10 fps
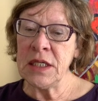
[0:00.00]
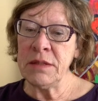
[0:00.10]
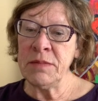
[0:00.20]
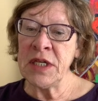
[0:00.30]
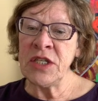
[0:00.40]

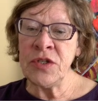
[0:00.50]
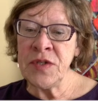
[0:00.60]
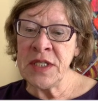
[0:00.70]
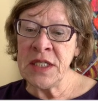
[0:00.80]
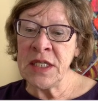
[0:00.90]
but I do
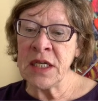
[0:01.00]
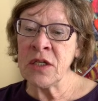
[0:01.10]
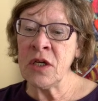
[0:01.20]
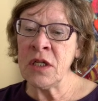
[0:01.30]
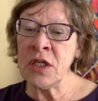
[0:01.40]
see
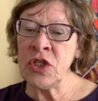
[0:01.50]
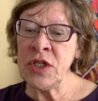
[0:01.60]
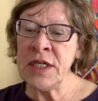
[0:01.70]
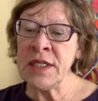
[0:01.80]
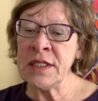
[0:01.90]
technology
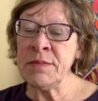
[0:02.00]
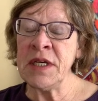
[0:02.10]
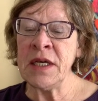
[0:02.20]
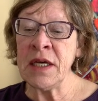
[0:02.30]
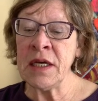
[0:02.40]
as being